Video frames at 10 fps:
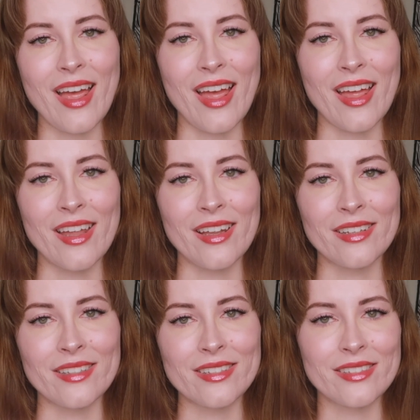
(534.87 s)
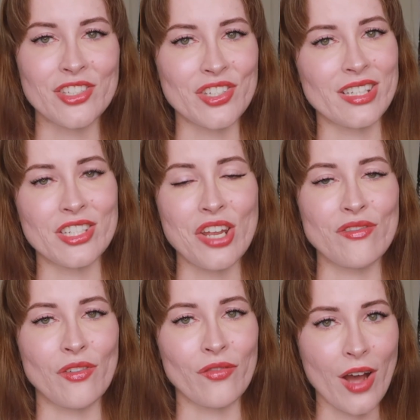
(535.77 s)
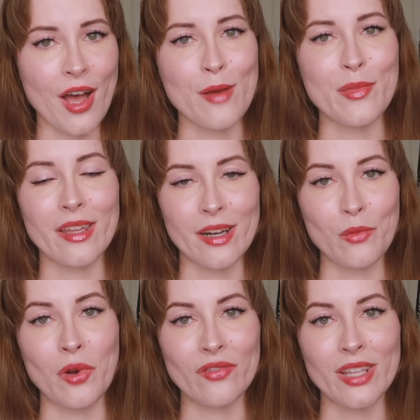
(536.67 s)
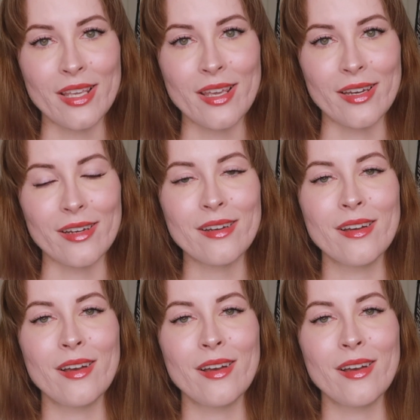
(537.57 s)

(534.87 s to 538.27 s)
and just a general vibe that I want for the year,